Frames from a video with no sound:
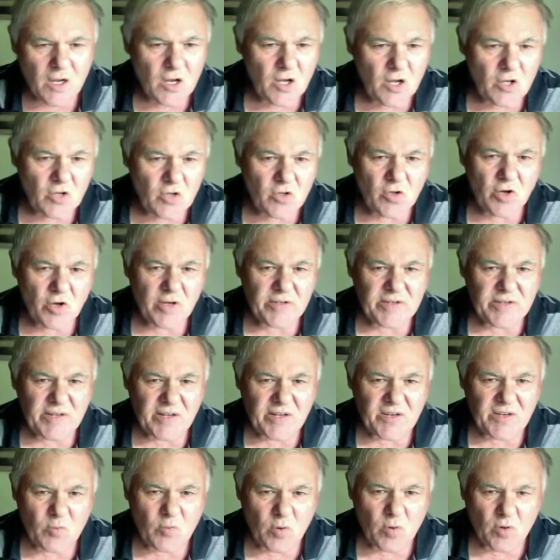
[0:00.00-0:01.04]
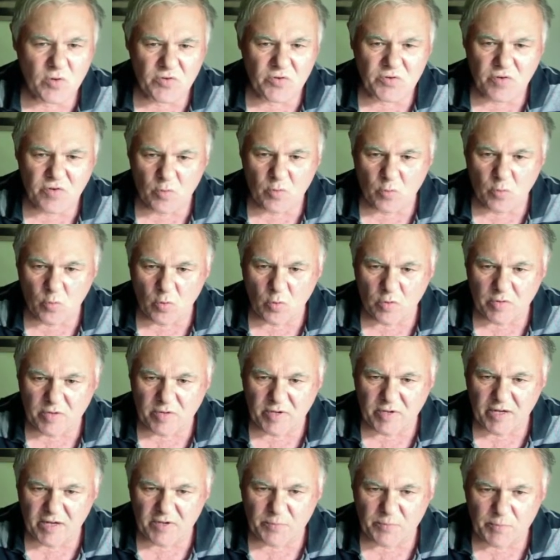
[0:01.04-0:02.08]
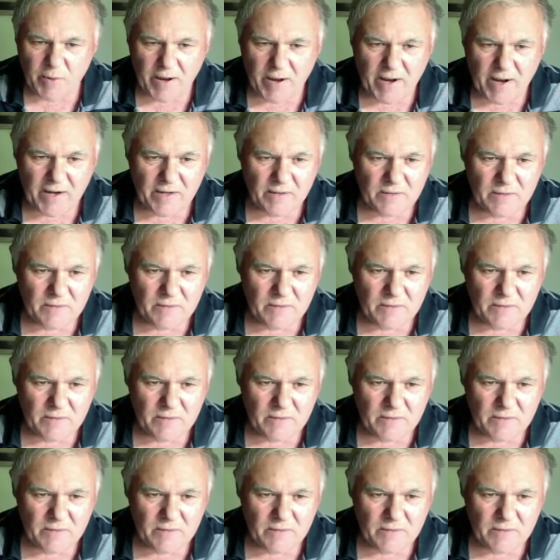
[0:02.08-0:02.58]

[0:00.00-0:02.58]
Knight takes rook, so the rook takes back.